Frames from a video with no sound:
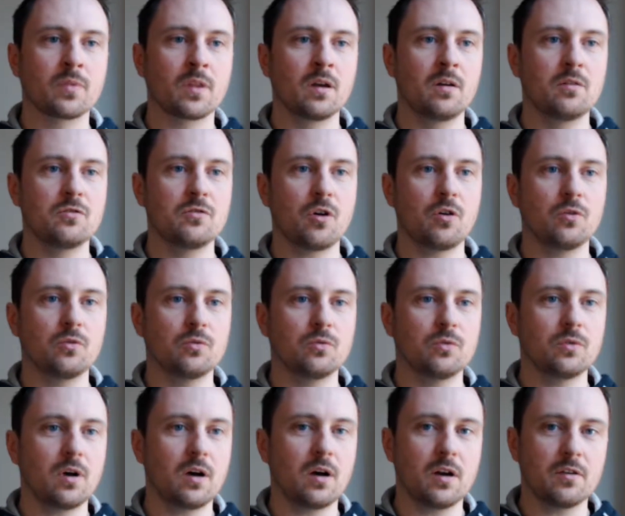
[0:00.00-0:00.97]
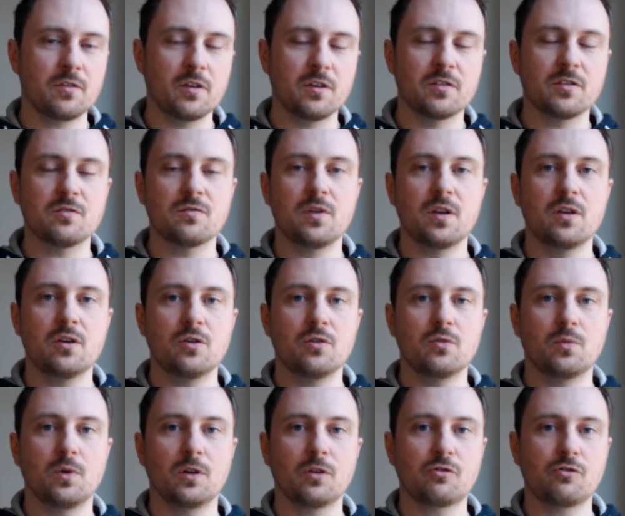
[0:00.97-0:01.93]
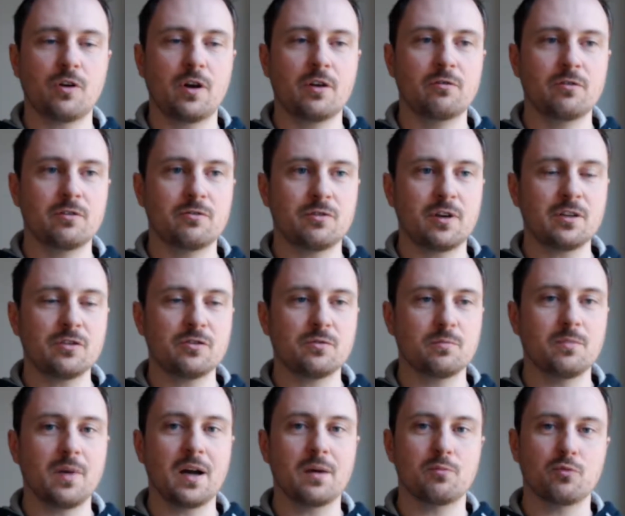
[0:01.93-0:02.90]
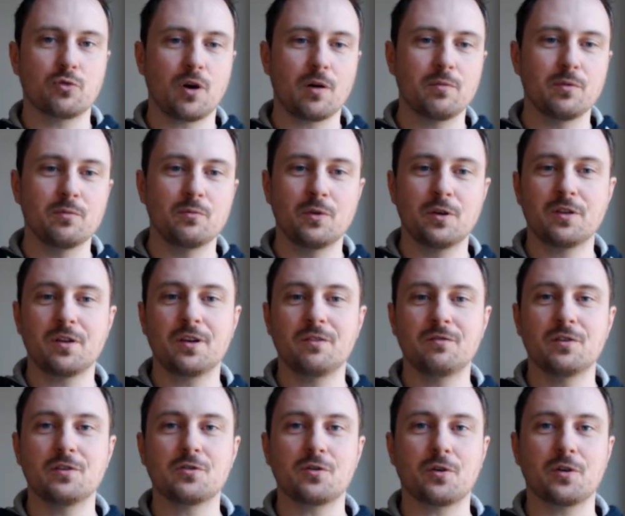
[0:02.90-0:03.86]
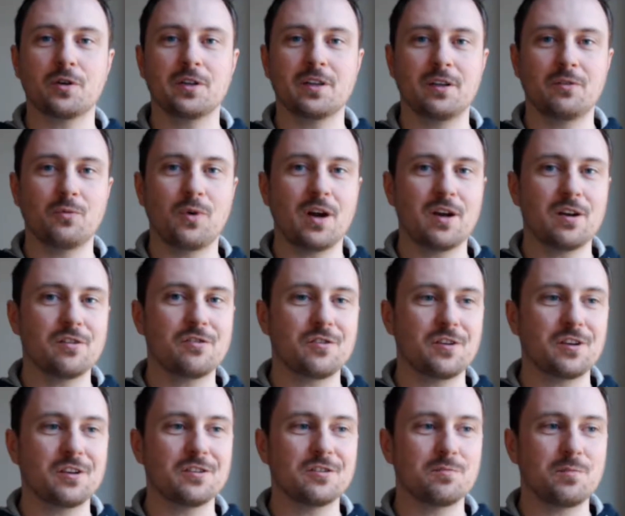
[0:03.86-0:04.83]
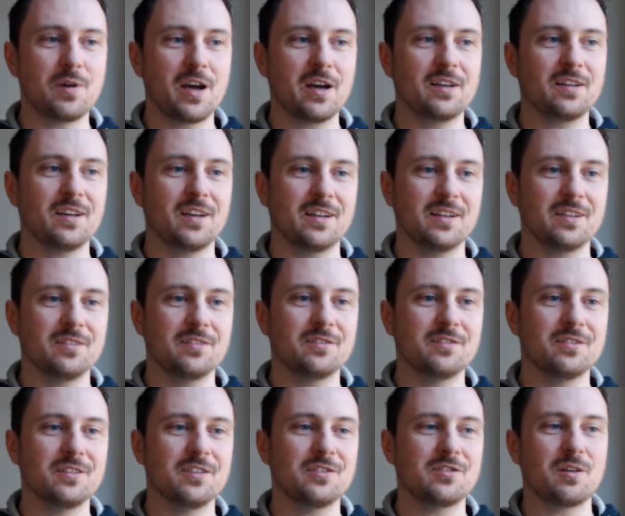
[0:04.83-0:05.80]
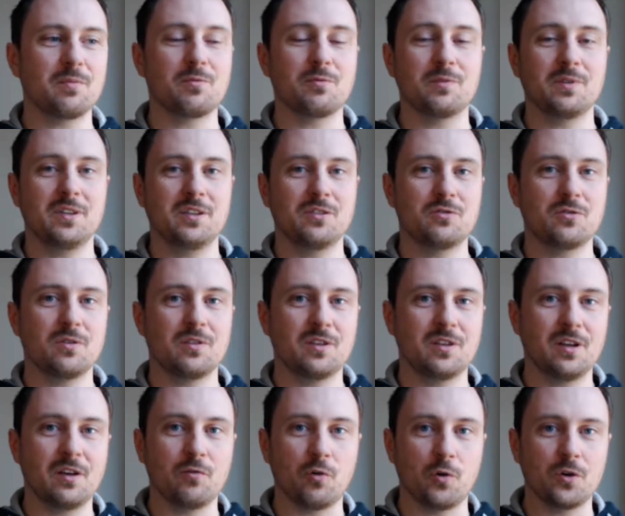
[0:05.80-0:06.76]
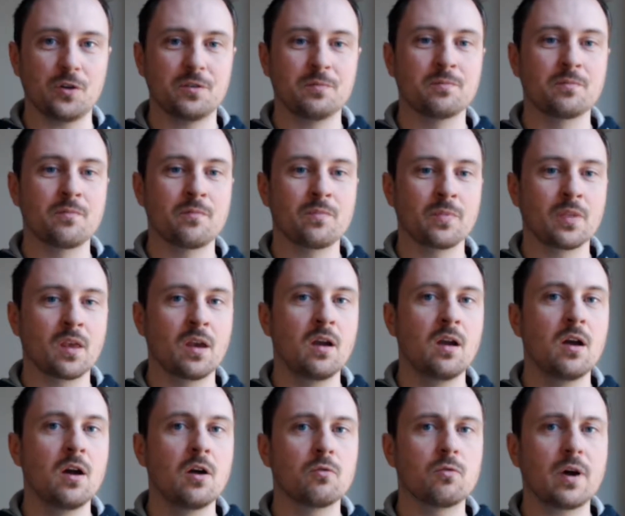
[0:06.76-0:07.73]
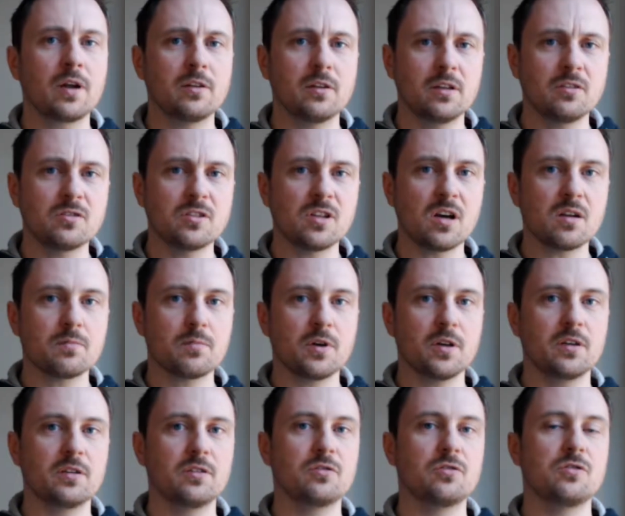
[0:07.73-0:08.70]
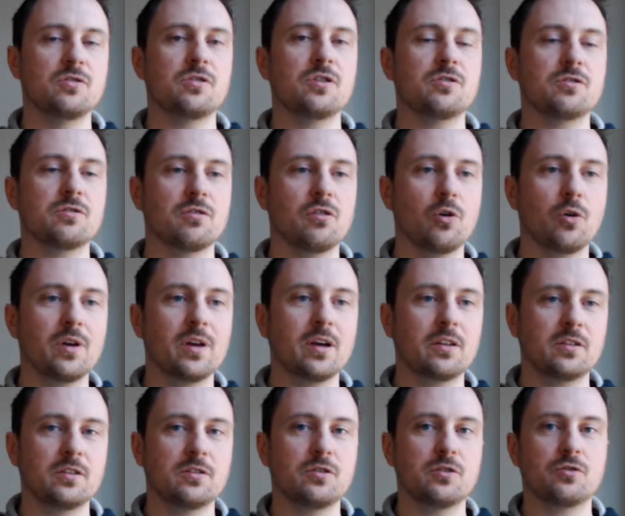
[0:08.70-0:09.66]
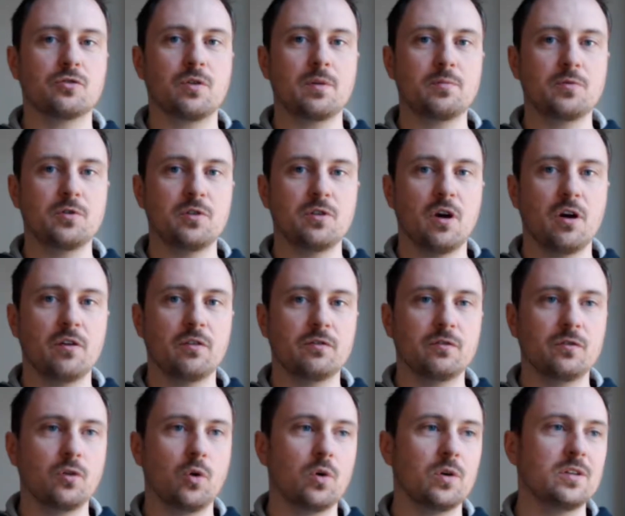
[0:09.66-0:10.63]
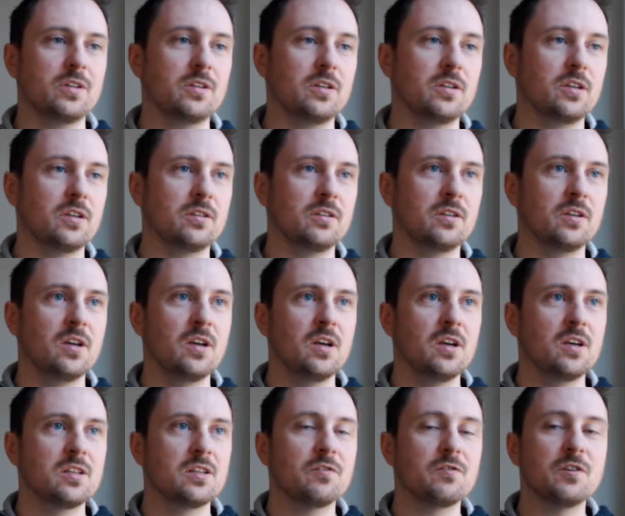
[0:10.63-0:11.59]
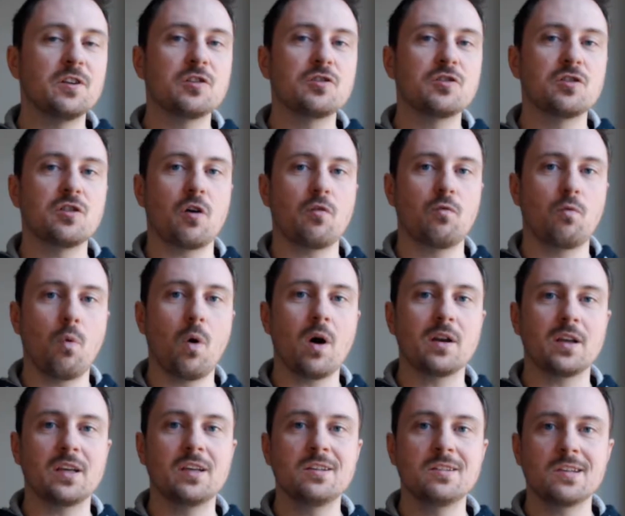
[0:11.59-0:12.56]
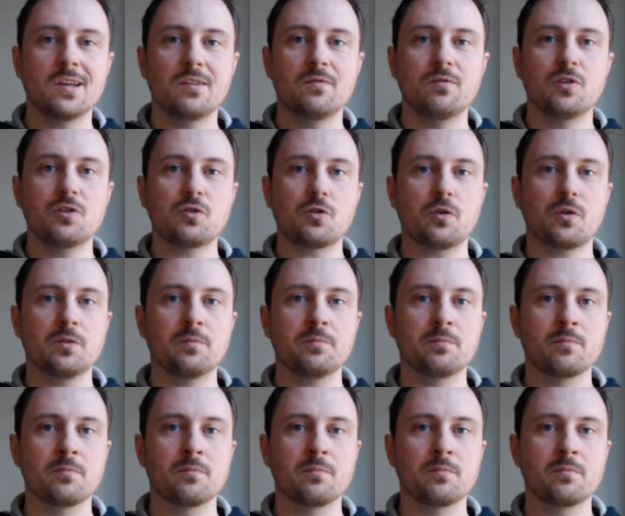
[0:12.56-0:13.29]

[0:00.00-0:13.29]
So I think this video will try to address my problem with inventory and why I think it's bad and it's something we need to avoid. Right, let's start by just looking at the description of, or the definition of what is inventory.